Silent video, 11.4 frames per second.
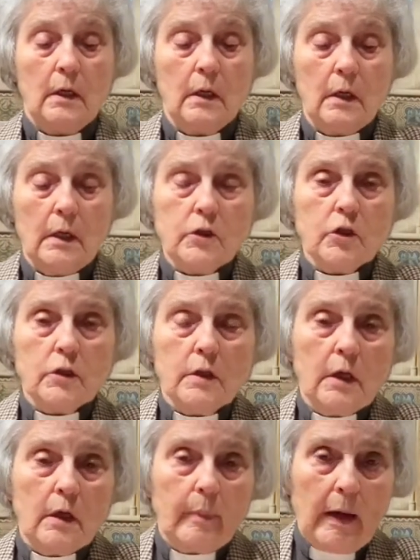Let's just think
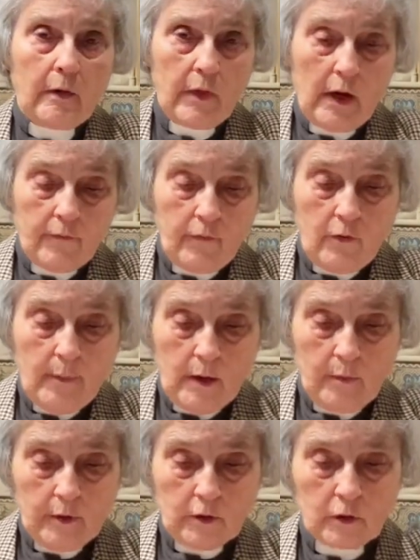about that for a
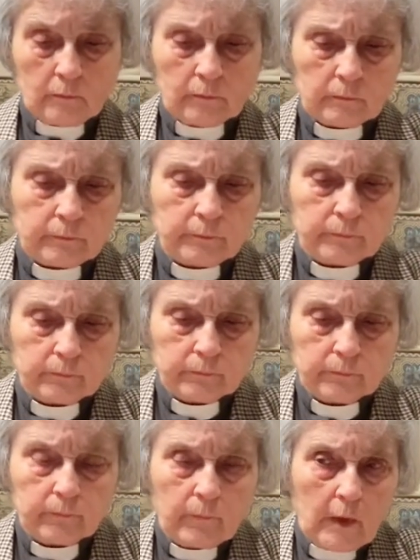moment
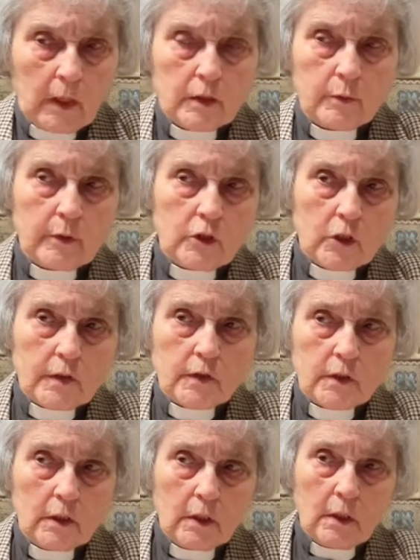as we just
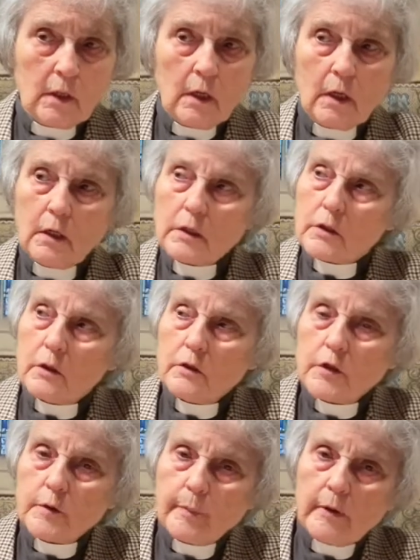ask God's
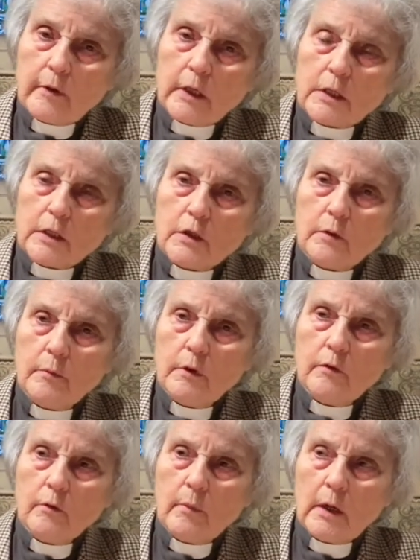Spirit to move
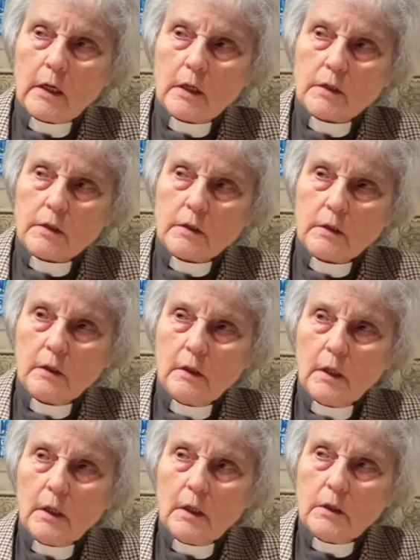among us.
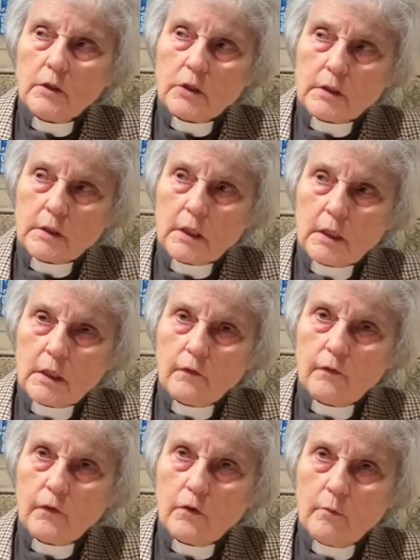Just take a
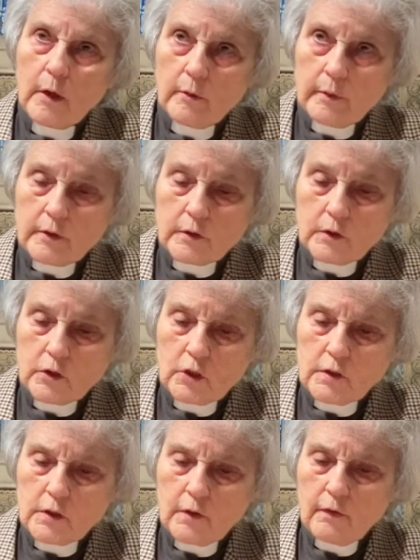few moments just
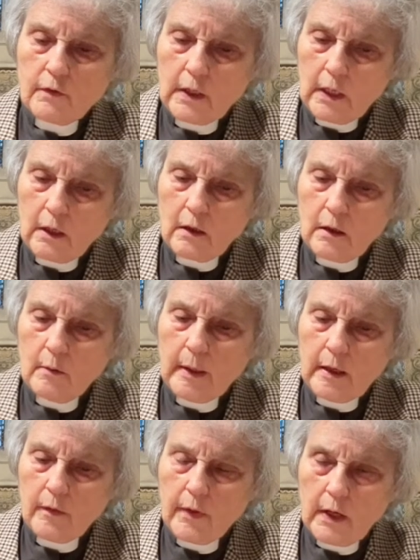to think
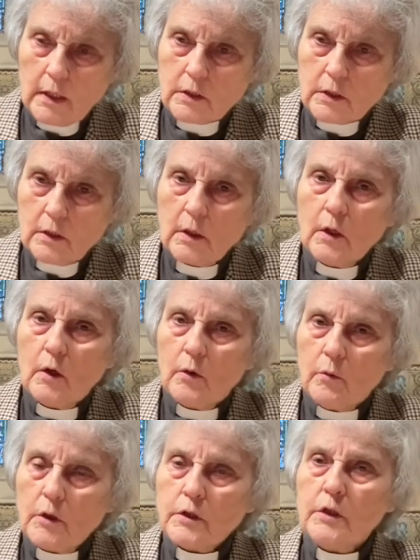about that.
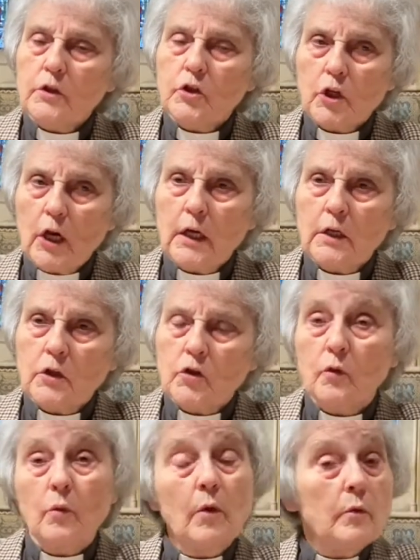What has changed or
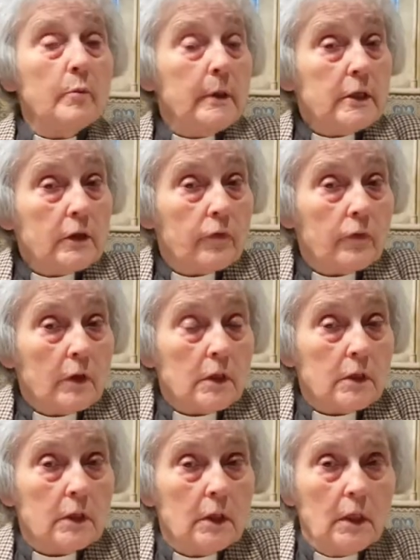what would be different
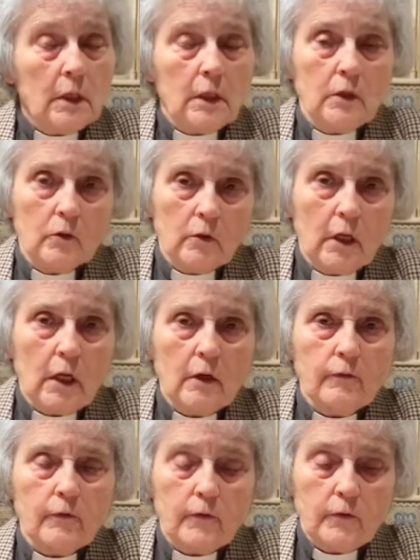in your life
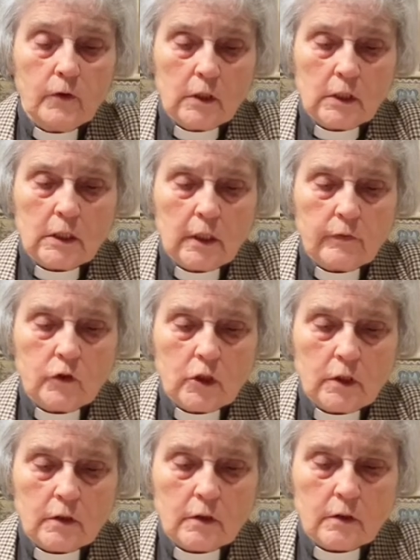if you didn't have
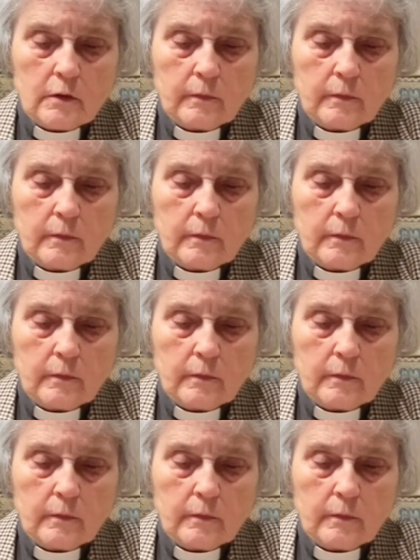Jesus?